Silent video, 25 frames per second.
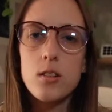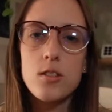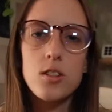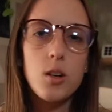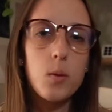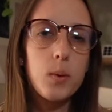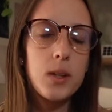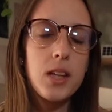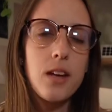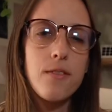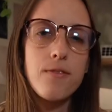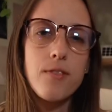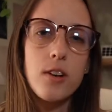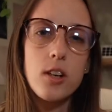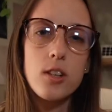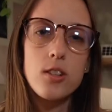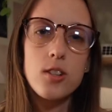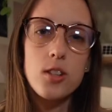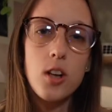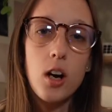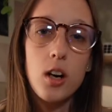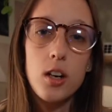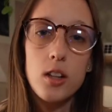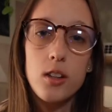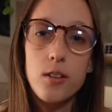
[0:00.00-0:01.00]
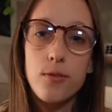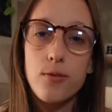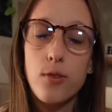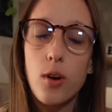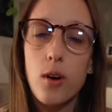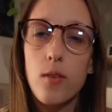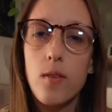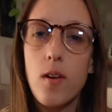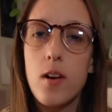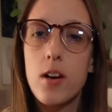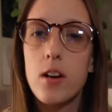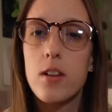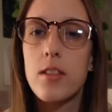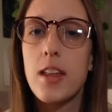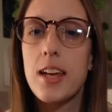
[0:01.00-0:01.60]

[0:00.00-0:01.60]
So when they first started the 4Runner,